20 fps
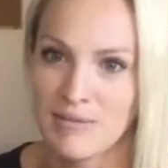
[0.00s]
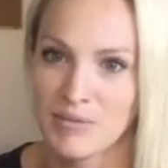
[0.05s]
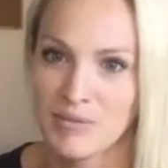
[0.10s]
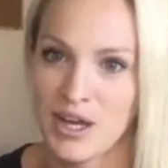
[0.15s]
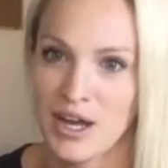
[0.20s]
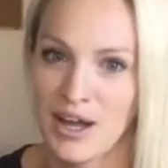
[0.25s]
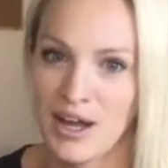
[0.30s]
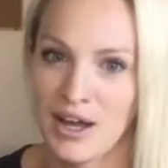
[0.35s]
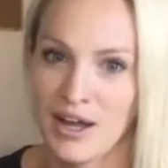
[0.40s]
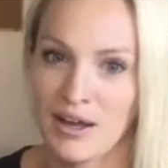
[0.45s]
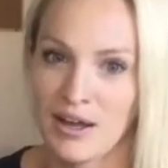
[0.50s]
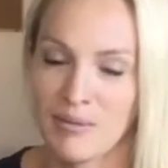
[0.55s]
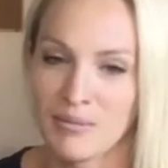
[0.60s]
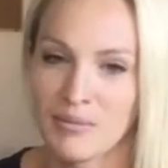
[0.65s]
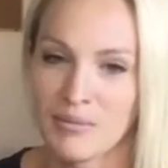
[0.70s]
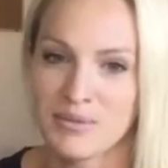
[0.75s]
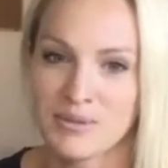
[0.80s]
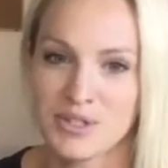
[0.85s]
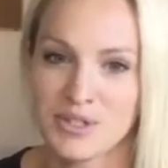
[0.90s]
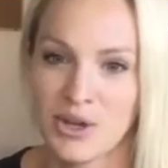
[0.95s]

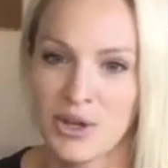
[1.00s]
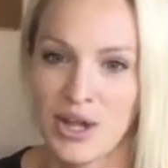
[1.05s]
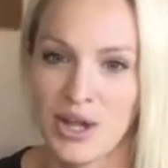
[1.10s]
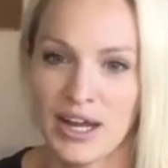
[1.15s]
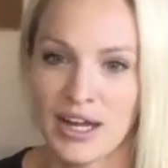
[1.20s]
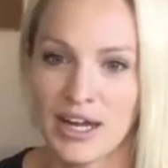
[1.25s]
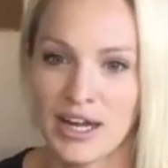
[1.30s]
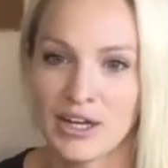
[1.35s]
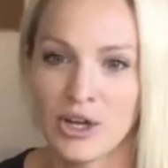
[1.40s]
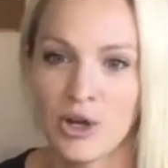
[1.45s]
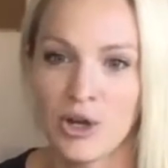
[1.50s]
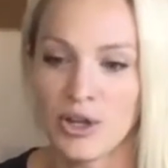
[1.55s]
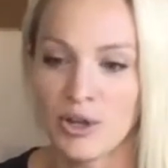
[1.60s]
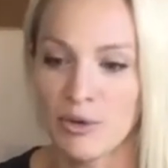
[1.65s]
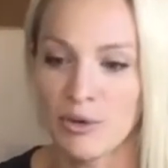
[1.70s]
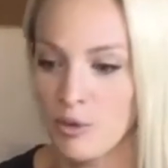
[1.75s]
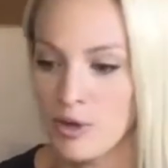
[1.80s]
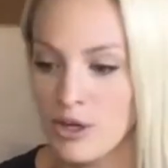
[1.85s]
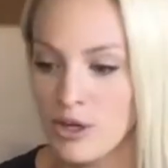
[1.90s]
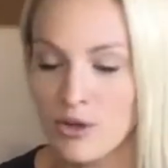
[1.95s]
Um, so like I know
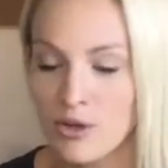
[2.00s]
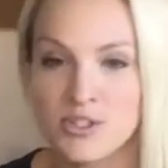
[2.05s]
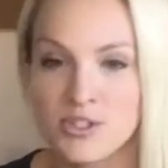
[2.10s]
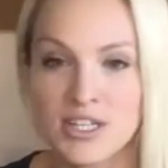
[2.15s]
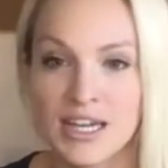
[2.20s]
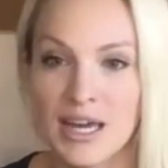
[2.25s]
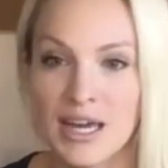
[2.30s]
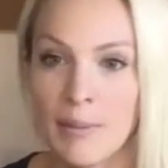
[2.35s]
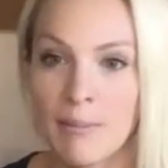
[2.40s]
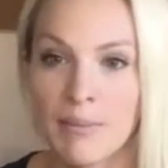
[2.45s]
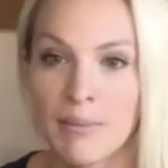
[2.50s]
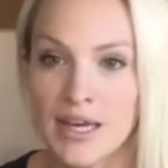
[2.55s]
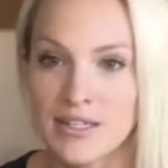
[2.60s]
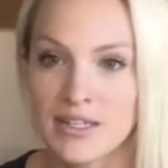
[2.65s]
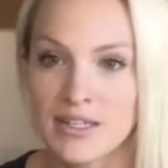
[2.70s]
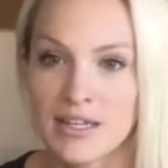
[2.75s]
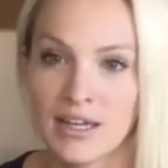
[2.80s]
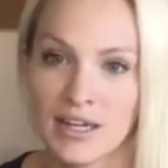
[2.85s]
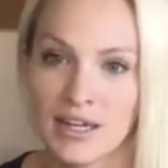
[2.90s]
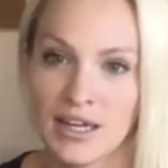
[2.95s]
that reels get
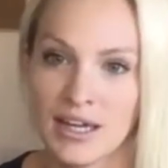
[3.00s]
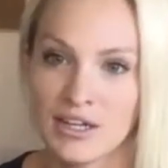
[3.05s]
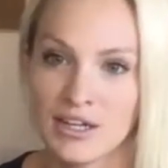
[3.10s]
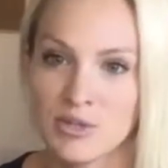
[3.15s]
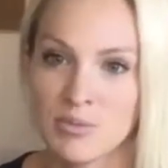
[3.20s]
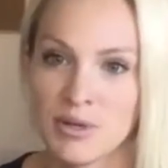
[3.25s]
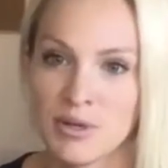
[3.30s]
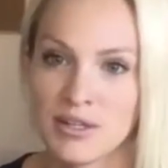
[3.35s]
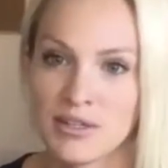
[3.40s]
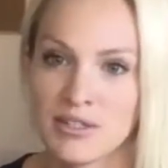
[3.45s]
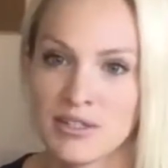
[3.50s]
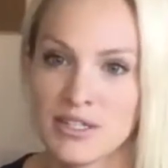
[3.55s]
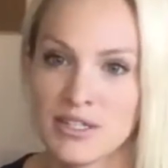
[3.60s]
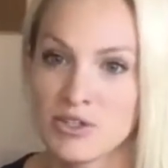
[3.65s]
amazing engagements.